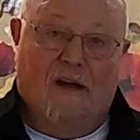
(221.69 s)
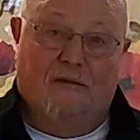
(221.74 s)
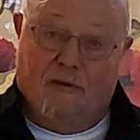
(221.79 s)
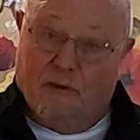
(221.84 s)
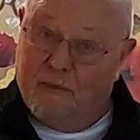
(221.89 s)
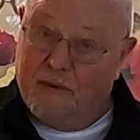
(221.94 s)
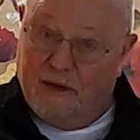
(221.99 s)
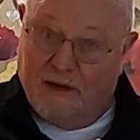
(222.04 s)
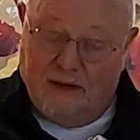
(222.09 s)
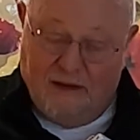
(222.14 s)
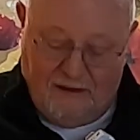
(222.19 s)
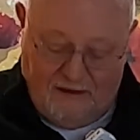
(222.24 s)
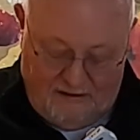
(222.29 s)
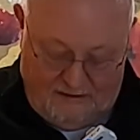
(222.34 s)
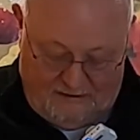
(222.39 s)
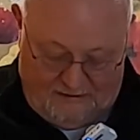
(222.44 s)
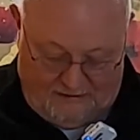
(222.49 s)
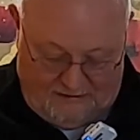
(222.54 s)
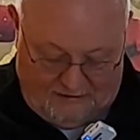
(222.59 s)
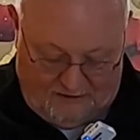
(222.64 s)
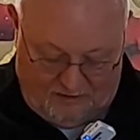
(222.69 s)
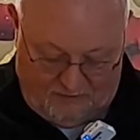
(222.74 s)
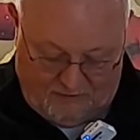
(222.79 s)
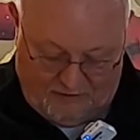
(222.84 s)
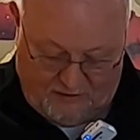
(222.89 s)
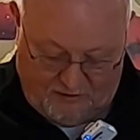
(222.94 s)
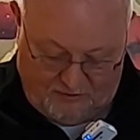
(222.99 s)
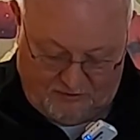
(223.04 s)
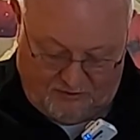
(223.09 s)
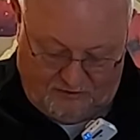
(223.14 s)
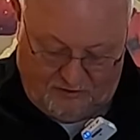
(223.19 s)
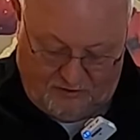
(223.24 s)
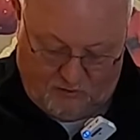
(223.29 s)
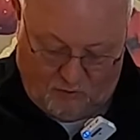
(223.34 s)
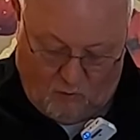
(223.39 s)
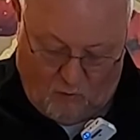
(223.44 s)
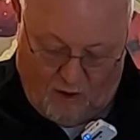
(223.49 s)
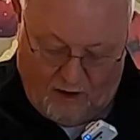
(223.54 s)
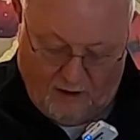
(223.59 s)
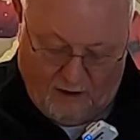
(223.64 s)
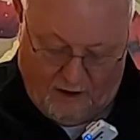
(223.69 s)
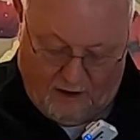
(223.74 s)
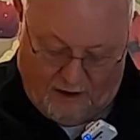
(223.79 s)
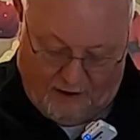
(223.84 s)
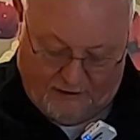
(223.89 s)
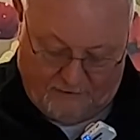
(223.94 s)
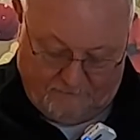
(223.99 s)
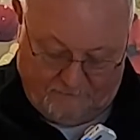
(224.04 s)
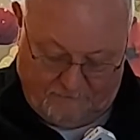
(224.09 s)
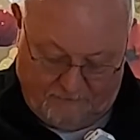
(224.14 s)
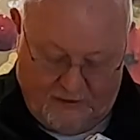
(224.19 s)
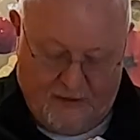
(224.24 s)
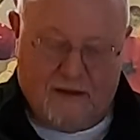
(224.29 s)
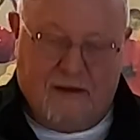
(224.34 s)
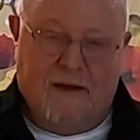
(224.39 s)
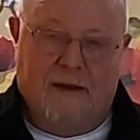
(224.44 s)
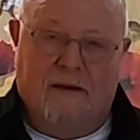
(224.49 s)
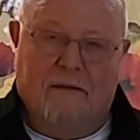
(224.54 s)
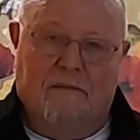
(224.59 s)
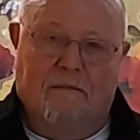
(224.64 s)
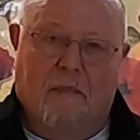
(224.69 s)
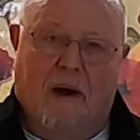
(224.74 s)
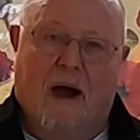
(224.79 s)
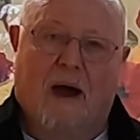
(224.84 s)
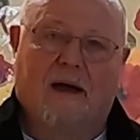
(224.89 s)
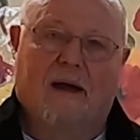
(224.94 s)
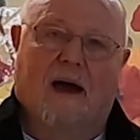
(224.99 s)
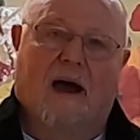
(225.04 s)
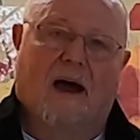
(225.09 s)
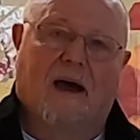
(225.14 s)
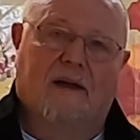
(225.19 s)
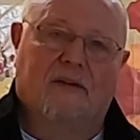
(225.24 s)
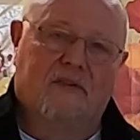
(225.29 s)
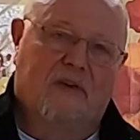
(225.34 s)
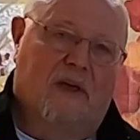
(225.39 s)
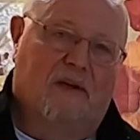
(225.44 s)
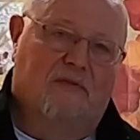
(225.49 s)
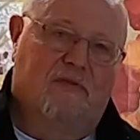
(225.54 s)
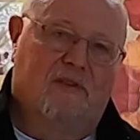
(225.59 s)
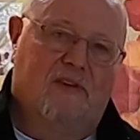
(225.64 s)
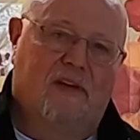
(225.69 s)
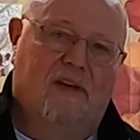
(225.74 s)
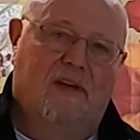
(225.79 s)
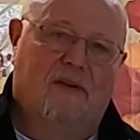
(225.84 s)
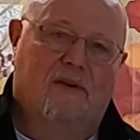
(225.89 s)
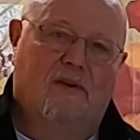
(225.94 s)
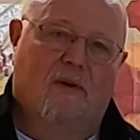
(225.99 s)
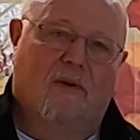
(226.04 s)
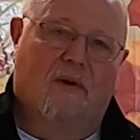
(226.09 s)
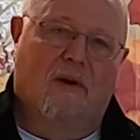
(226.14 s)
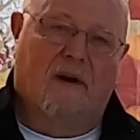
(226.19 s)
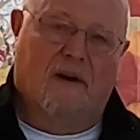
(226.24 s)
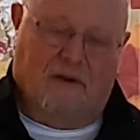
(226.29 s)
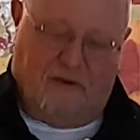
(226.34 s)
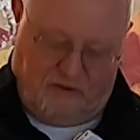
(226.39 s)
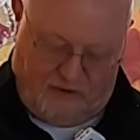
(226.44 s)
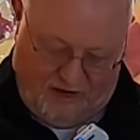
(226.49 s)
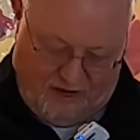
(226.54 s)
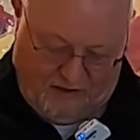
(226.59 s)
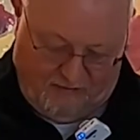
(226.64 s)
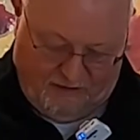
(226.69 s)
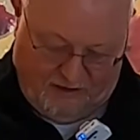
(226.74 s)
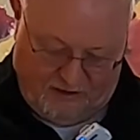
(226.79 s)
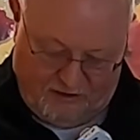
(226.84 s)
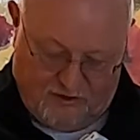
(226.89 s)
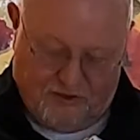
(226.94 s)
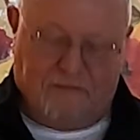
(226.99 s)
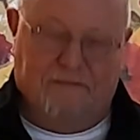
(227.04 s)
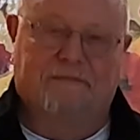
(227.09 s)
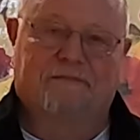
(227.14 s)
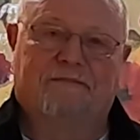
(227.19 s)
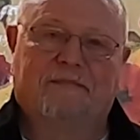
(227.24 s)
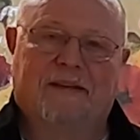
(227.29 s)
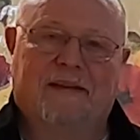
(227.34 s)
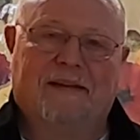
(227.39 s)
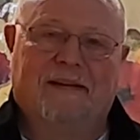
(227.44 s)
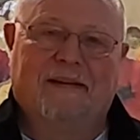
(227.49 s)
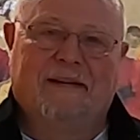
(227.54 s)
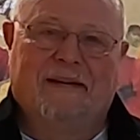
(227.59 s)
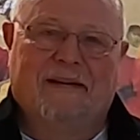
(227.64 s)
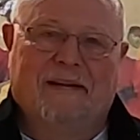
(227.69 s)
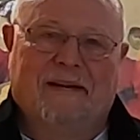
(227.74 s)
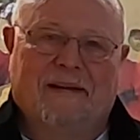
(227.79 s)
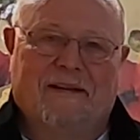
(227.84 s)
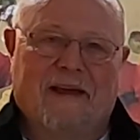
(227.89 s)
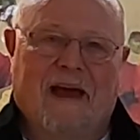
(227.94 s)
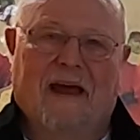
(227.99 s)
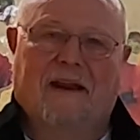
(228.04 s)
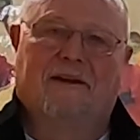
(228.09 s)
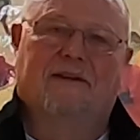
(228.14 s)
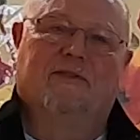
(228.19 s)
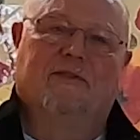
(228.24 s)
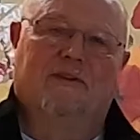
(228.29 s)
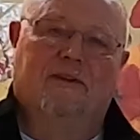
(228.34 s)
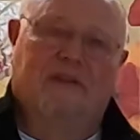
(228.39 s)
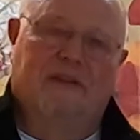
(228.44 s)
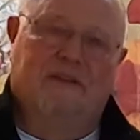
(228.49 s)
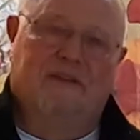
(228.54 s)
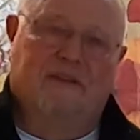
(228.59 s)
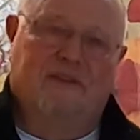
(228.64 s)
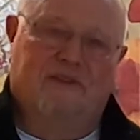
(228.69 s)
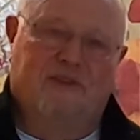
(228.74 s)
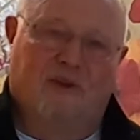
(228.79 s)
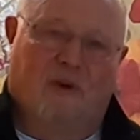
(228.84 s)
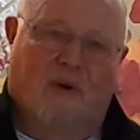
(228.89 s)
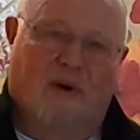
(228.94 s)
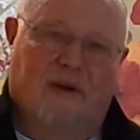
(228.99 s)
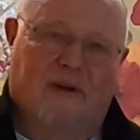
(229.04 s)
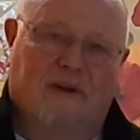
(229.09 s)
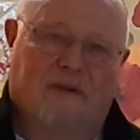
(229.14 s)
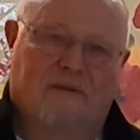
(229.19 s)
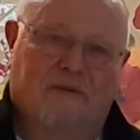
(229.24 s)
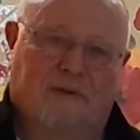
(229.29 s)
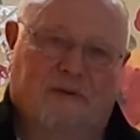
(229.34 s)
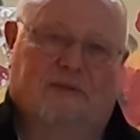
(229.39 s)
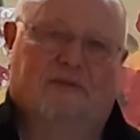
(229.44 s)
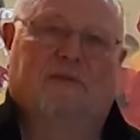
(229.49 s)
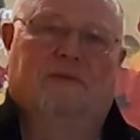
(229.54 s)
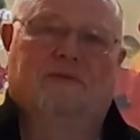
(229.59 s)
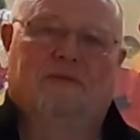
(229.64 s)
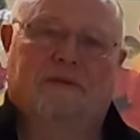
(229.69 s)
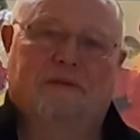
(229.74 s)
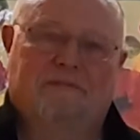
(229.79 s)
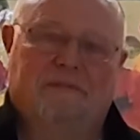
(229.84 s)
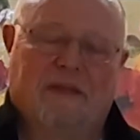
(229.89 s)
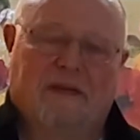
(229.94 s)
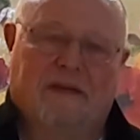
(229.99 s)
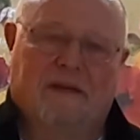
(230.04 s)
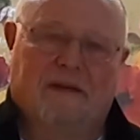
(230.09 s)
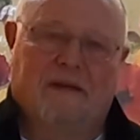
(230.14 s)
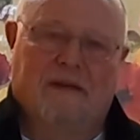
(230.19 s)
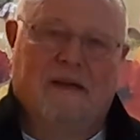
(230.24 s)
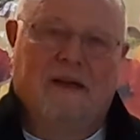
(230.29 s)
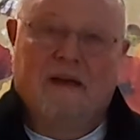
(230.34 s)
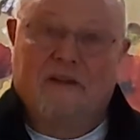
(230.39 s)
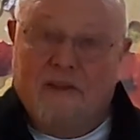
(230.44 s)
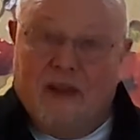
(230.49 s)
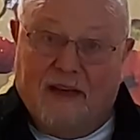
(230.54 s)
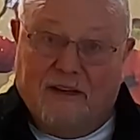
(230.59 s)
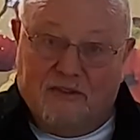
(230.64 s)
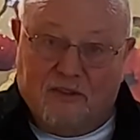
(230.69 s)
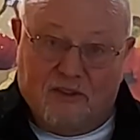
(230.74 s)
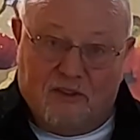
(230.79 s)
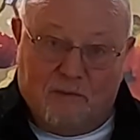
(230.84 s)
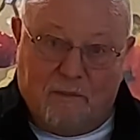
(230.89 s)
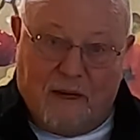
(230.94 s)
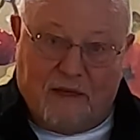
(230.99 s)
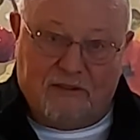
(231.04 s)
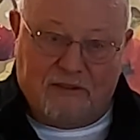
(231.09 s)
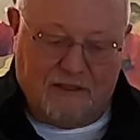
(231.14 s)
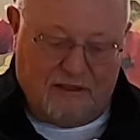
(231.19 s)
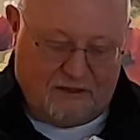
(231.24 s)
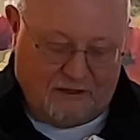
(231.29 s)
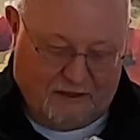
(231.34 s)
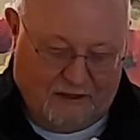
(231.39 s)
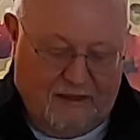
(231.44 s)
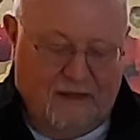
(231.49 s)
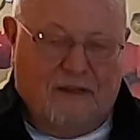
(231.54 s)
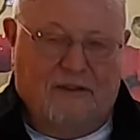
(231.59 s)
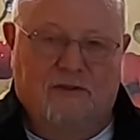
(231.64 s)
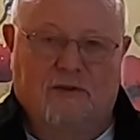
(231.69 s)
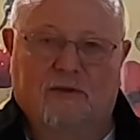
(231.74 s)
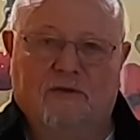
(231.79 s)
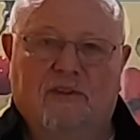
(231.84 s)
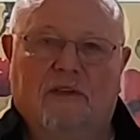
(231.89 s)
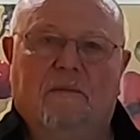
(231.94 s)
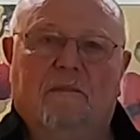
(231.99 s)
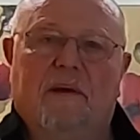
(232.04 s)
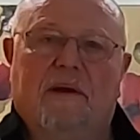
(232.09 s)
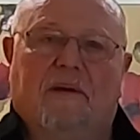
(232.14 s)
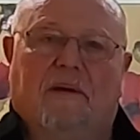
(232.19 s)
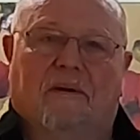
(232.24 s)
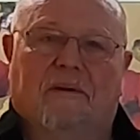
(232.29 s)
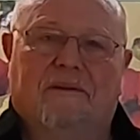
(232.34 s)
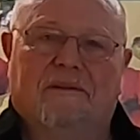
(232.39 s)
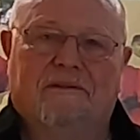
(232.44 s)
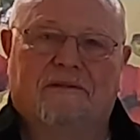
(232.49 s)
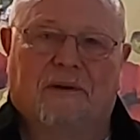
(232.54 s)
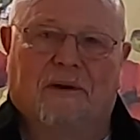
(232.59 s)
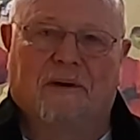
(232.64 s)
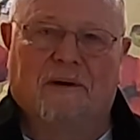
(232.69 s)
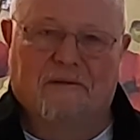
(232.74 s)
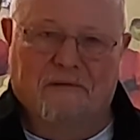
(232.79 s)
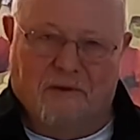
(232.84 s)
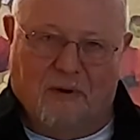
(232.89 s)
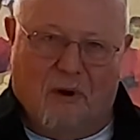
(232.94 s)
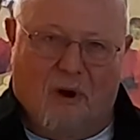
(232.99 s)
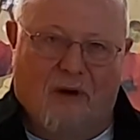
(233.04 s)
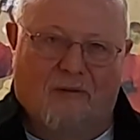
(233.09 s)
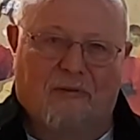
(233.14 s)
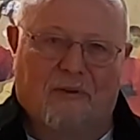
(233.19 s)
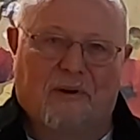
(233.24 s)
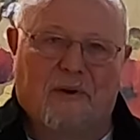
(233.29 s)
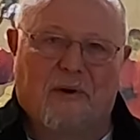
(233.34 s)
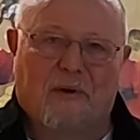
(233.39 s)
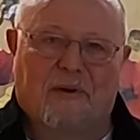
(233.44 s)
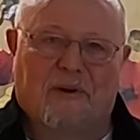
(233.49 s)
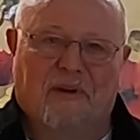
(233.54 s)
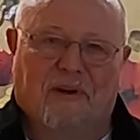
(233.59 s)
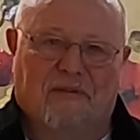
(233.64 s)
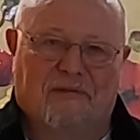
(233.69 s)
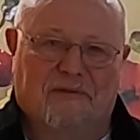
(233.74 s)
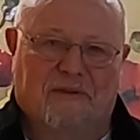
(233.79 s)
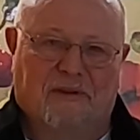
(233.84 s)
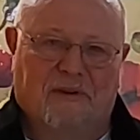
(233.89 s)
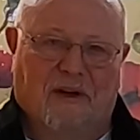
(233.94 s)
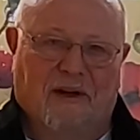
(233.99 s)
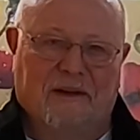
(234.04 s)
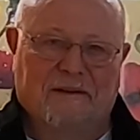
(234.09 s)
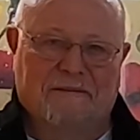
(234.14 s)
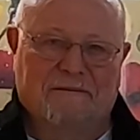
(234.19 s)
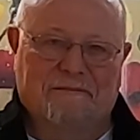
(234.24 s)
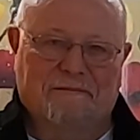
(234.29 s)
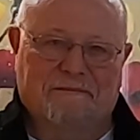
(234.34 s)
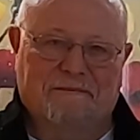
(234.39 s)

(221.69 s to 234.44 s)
For me, it's because of this one line, my eyes have seen your salvation. That is indeed the joy of Christmas. Thanks especially to Susie Beal for offering her gift today.